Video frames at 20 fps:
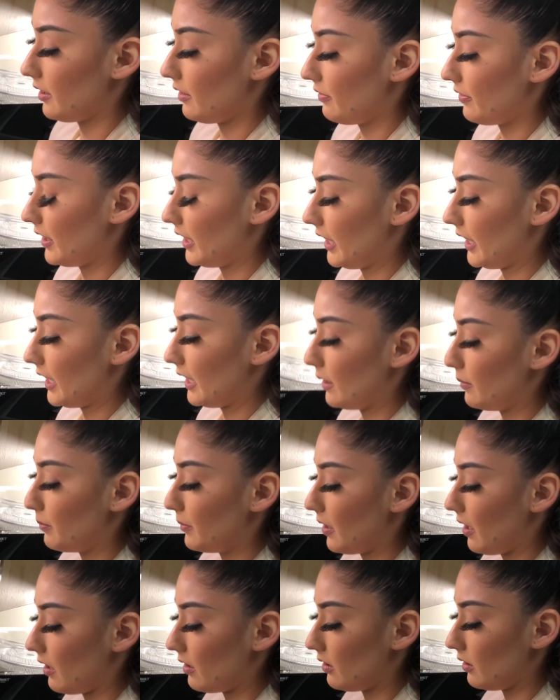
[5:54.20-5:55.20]
fill it up,
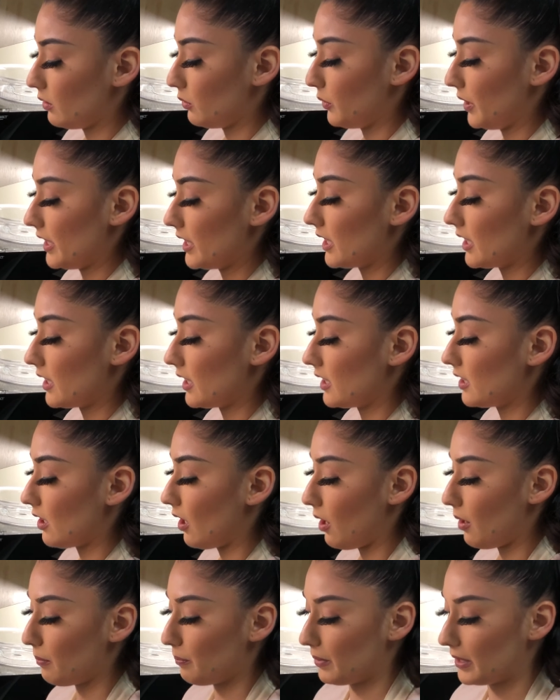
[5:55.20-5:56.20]
not all the way to the
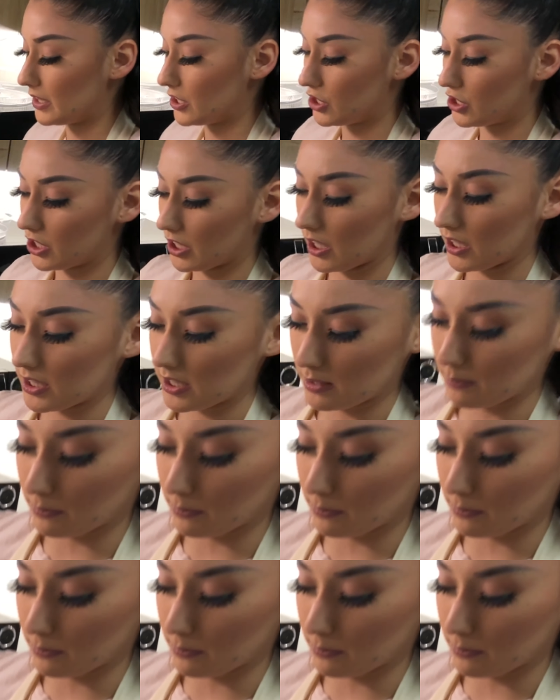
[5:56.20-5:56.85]
top, but just